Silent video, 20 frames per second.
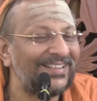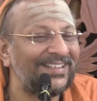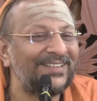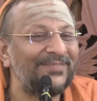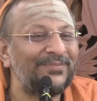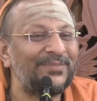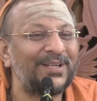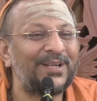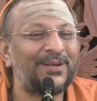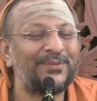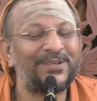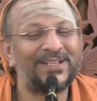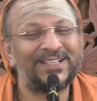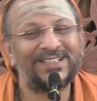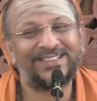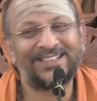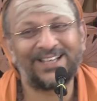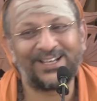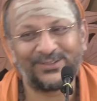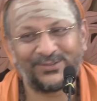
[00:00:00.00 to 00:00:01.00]
becoming
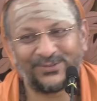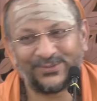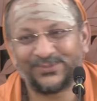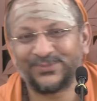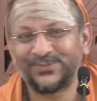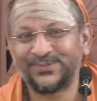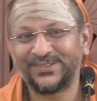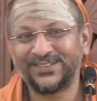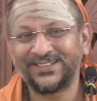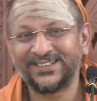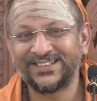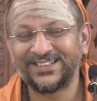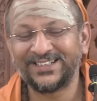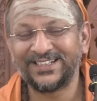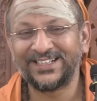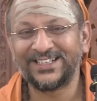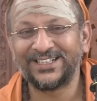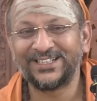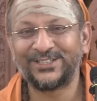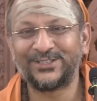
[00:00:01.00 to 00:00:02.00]
sadhu.
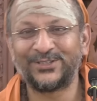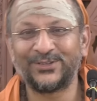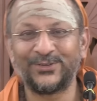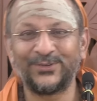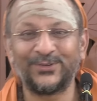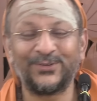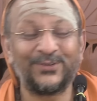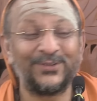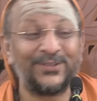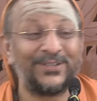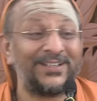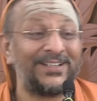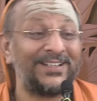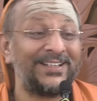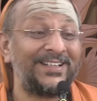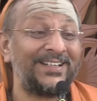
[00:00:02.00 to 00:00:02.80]
So,